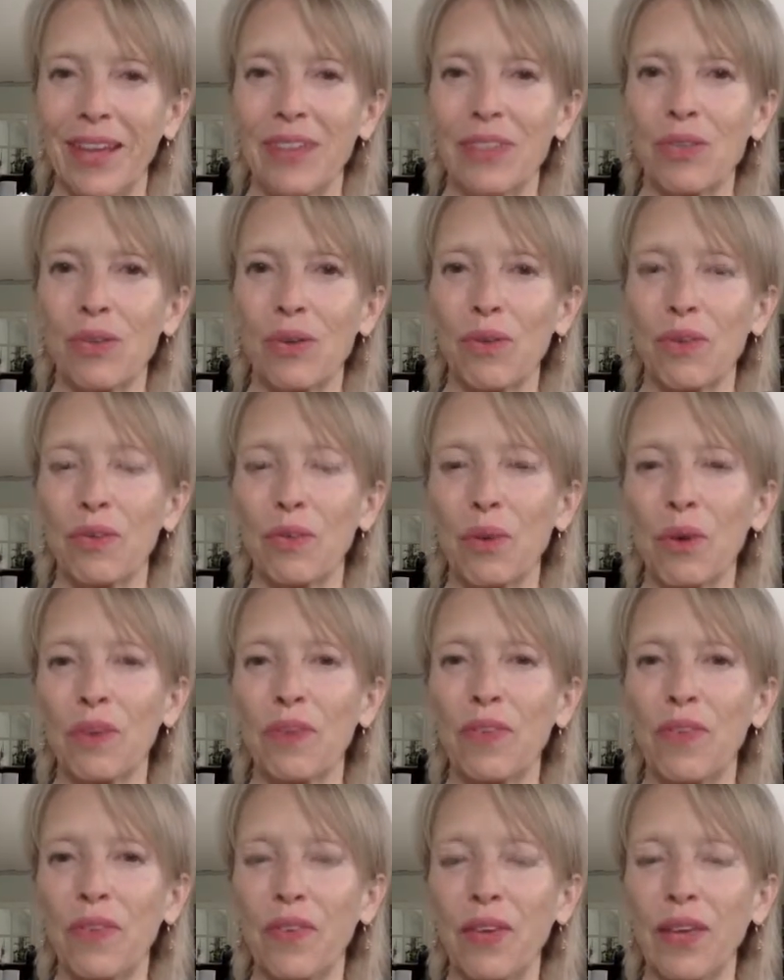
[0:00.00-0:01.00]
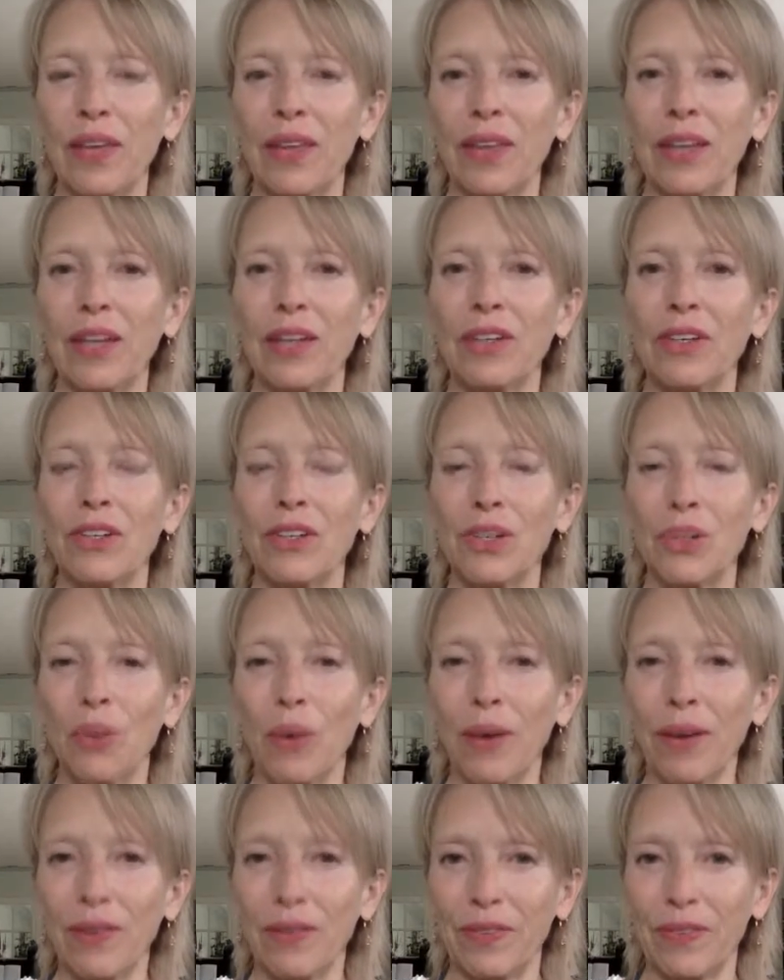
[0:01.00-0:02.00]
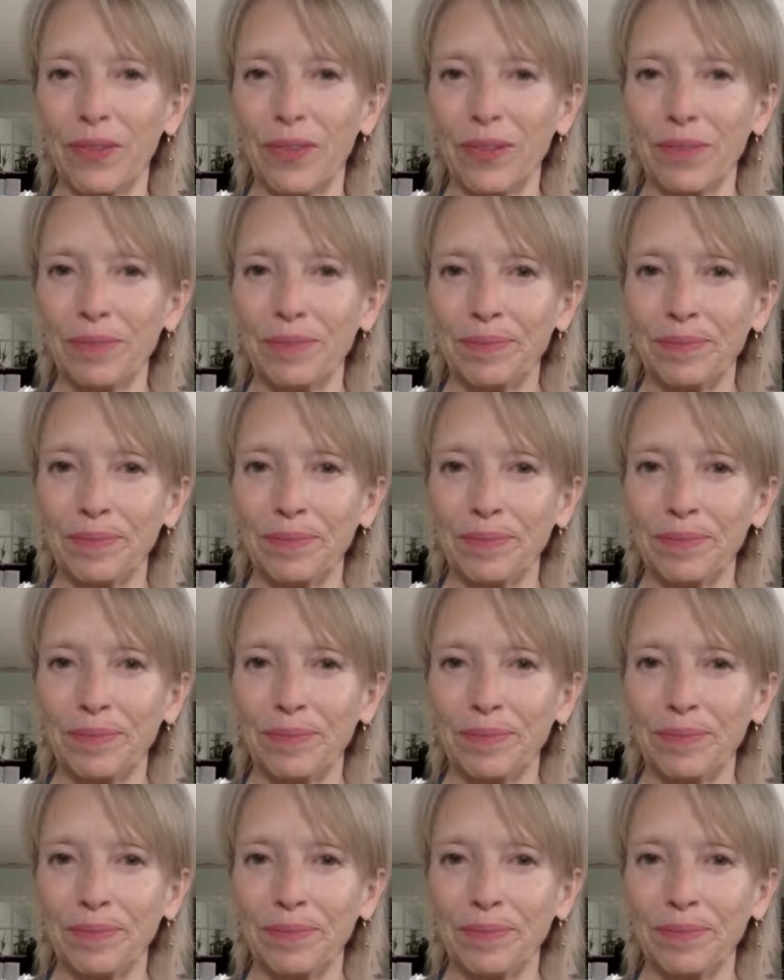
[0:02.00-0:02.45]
So if we're feeling joyful,